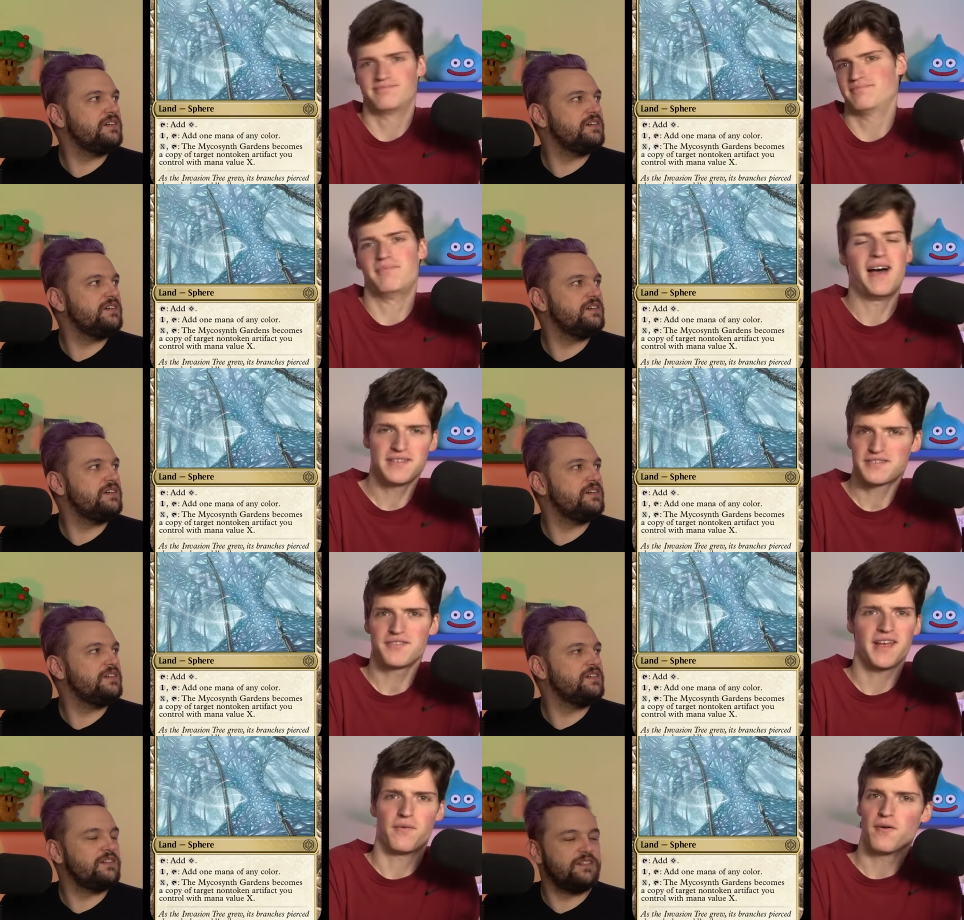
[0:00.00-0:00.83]

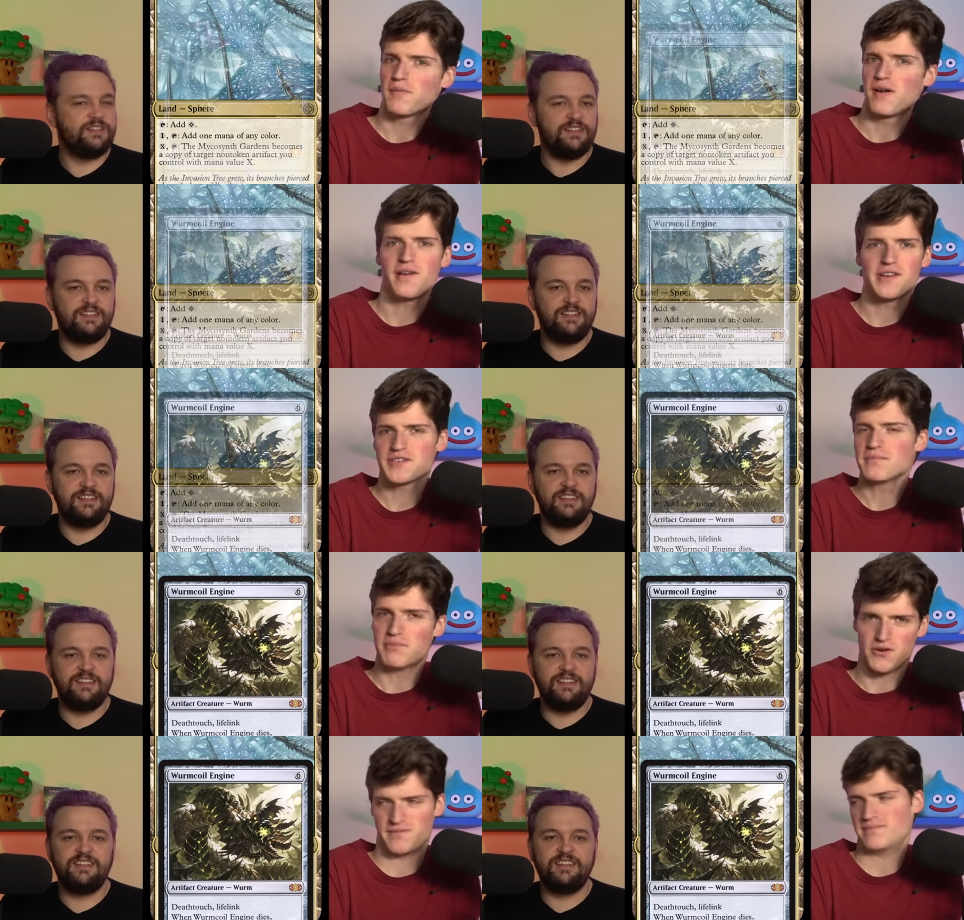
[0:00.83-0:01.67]
Speaker 1: monster, you got a Wormcoil Engine,
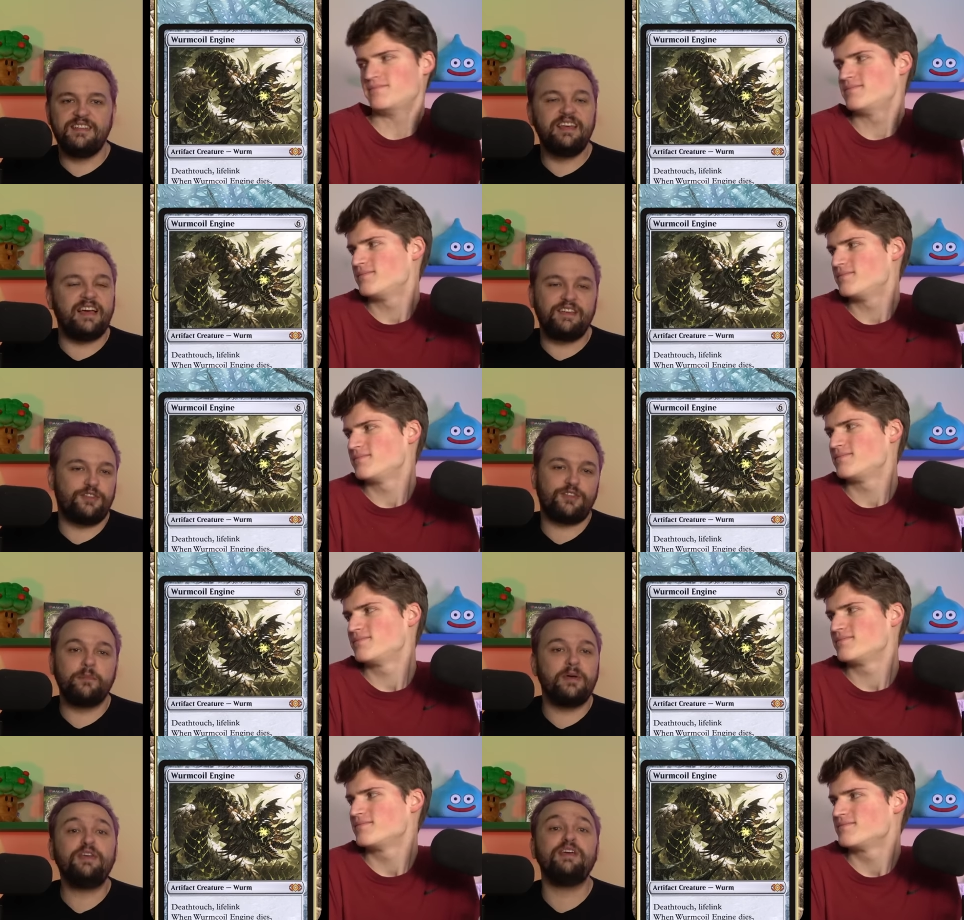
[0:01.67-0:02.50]
boom.
Speaker 2: Yeah, there's a
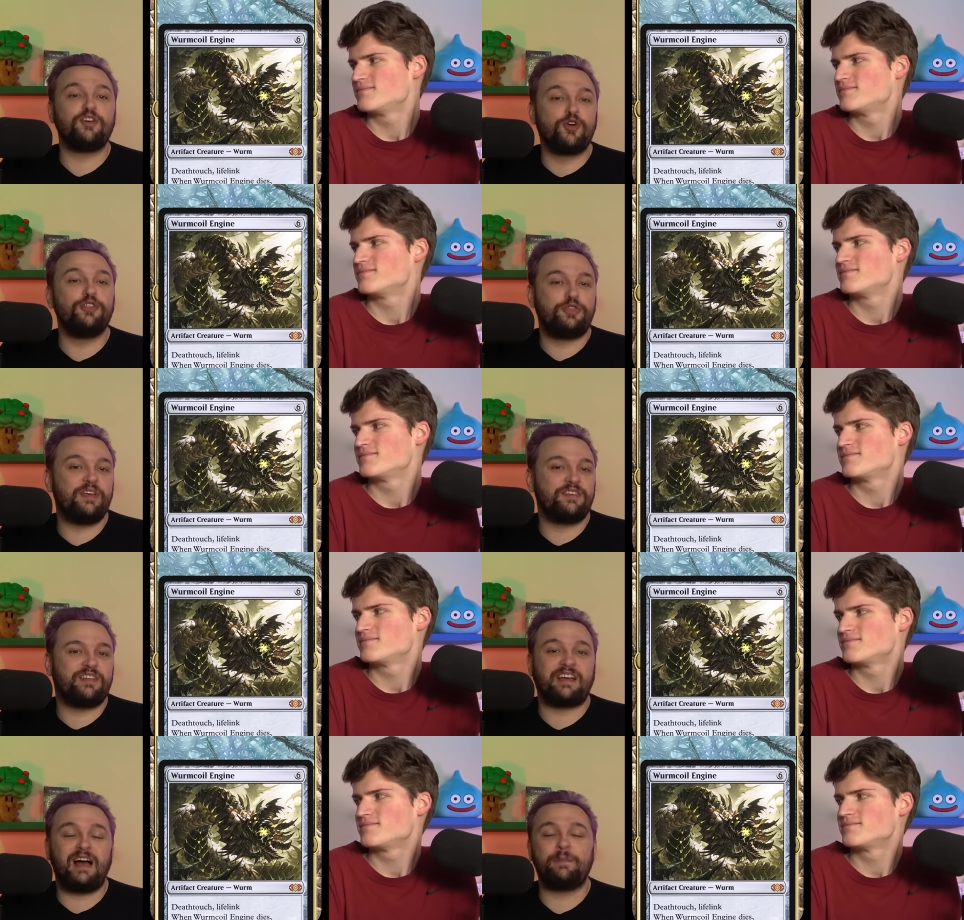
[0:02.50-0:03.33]
million good
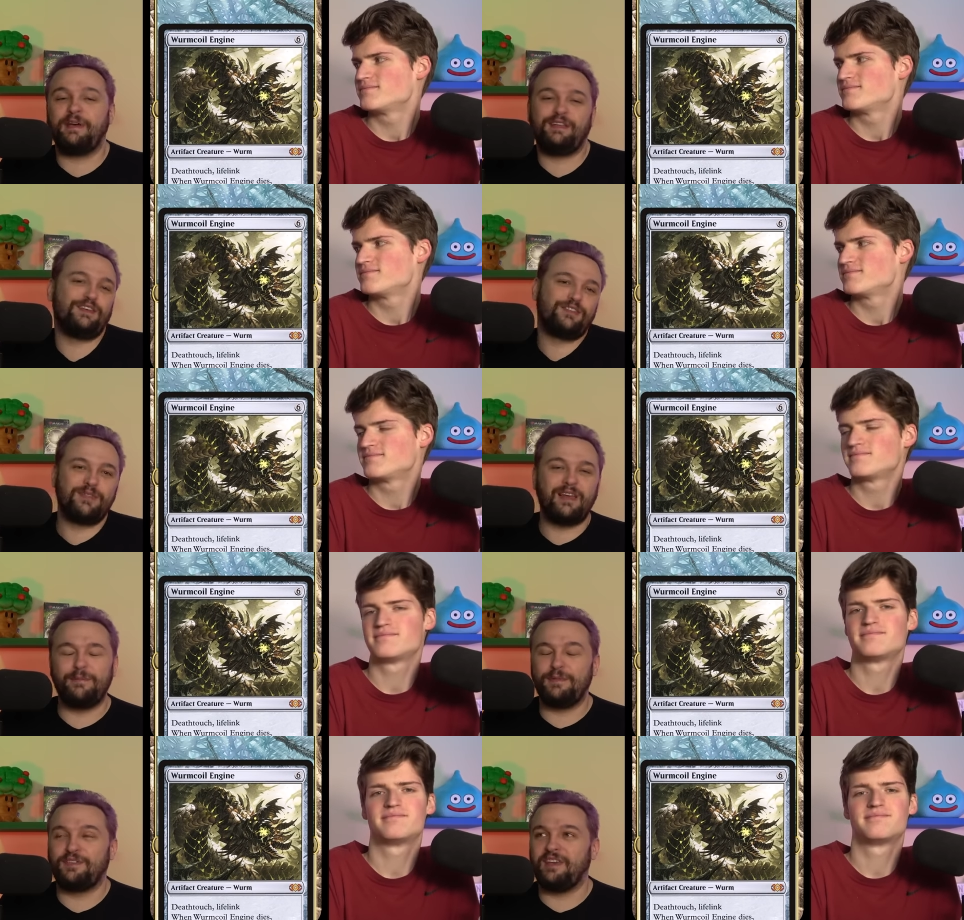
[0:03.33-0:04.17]
things to copy. I just,
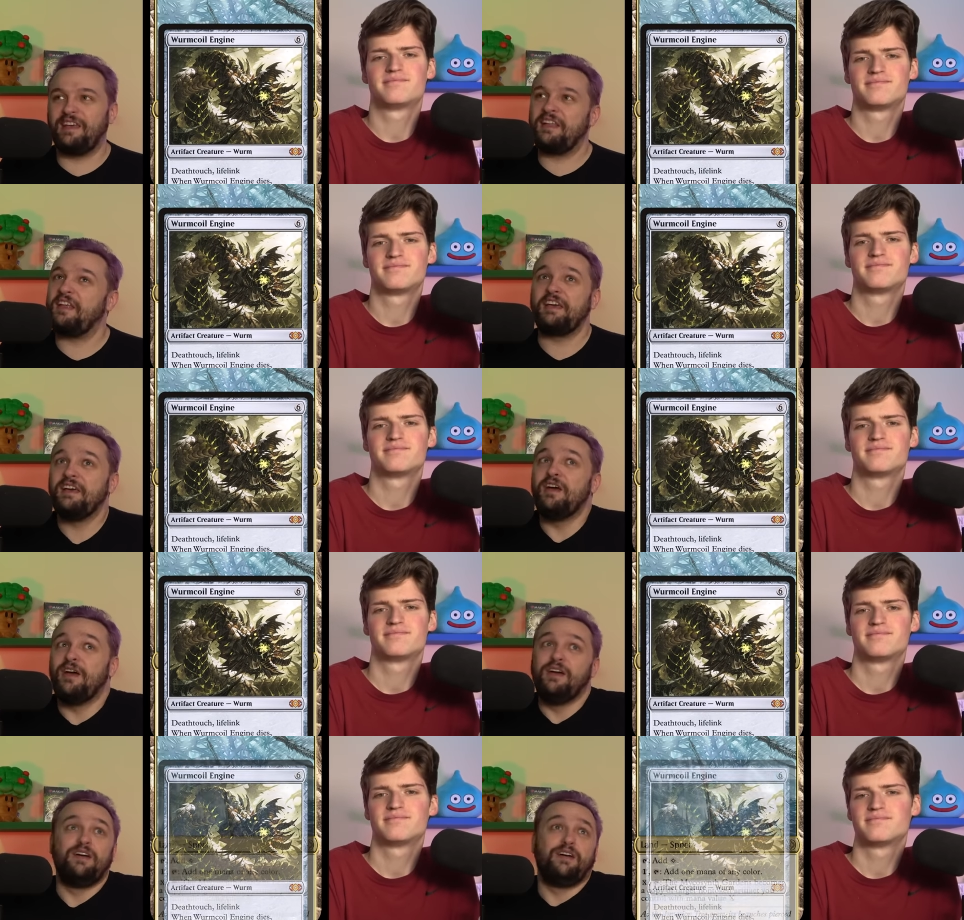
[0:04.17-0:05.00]
I'm just saying that, like,
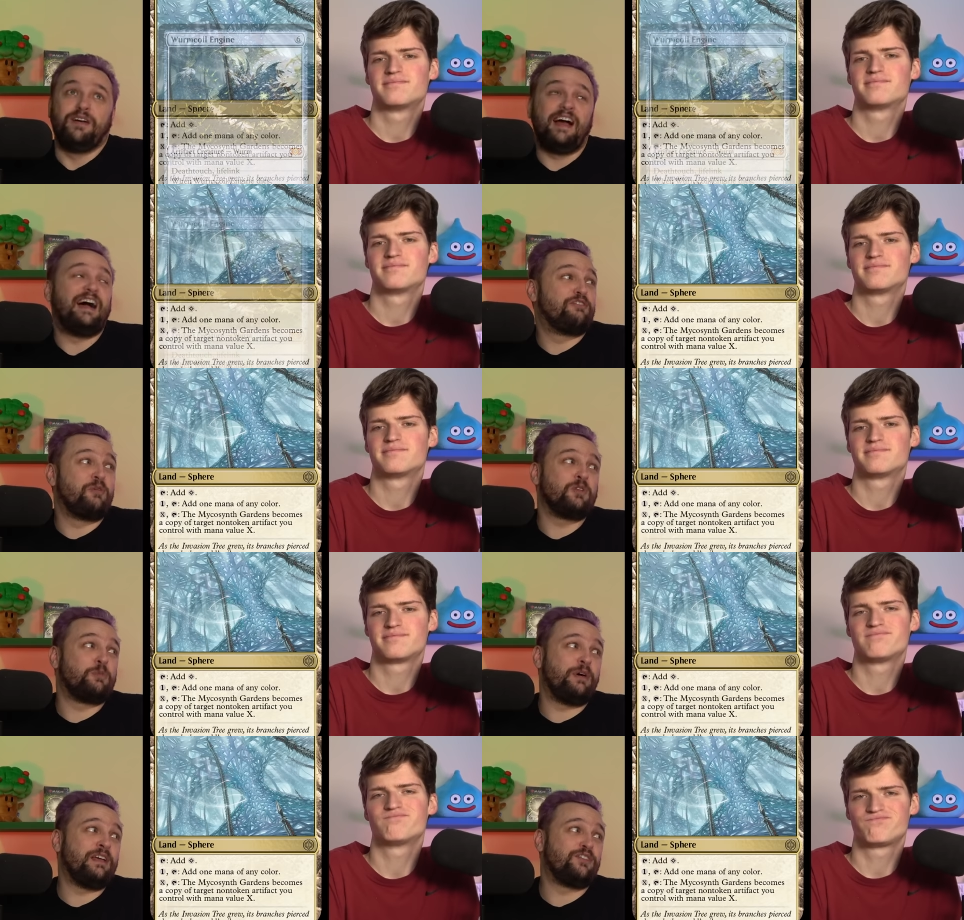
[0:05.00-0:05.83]

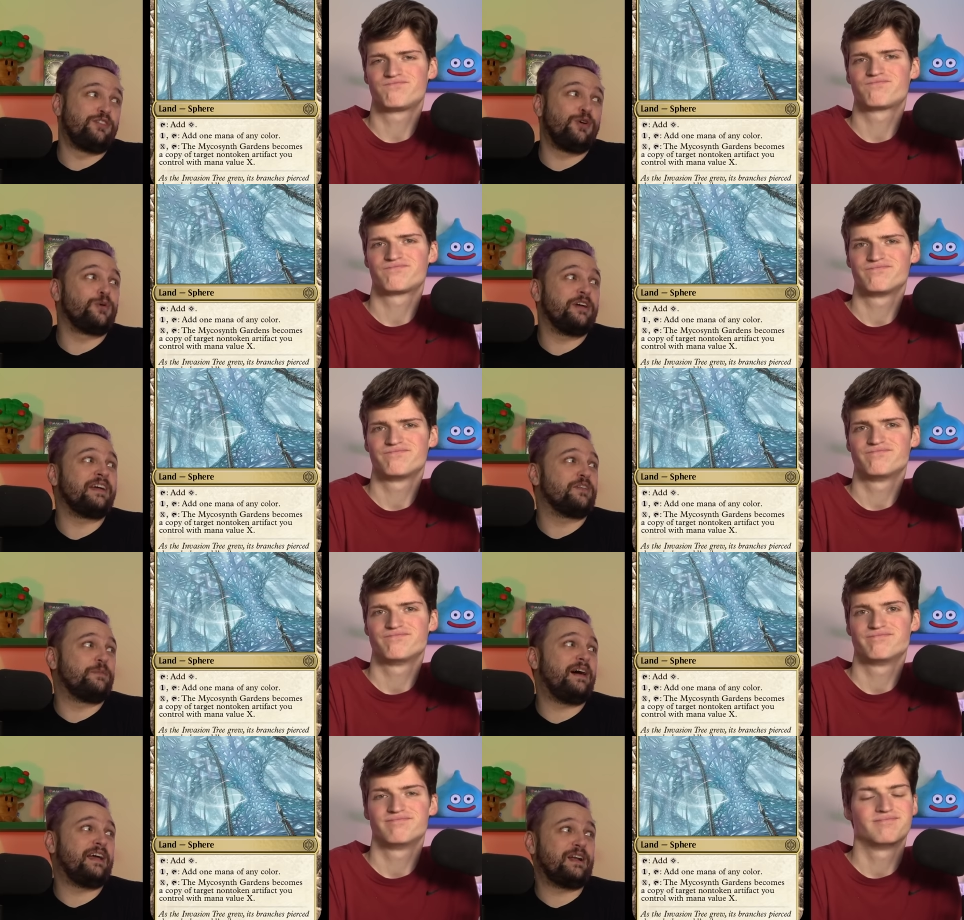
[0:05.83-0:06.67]
everyone's playing Sol Ring, it's
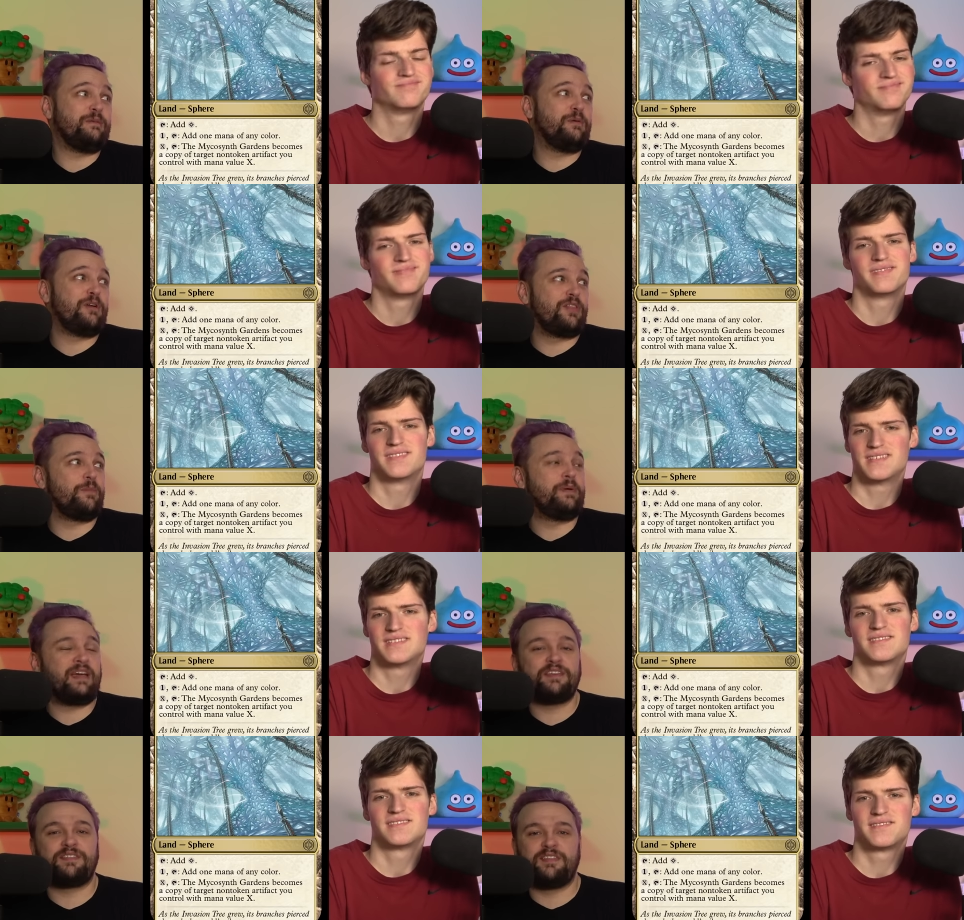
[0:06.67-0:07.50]
probably going to be one of the
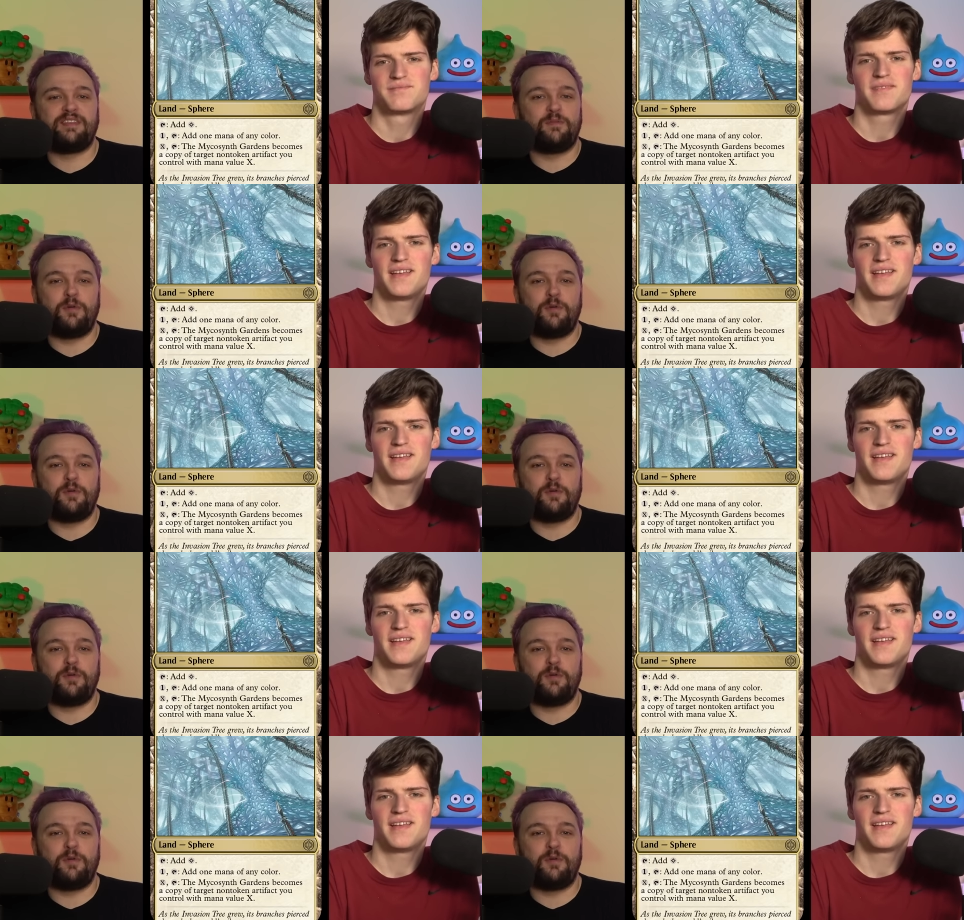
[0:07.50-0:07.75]
biggest and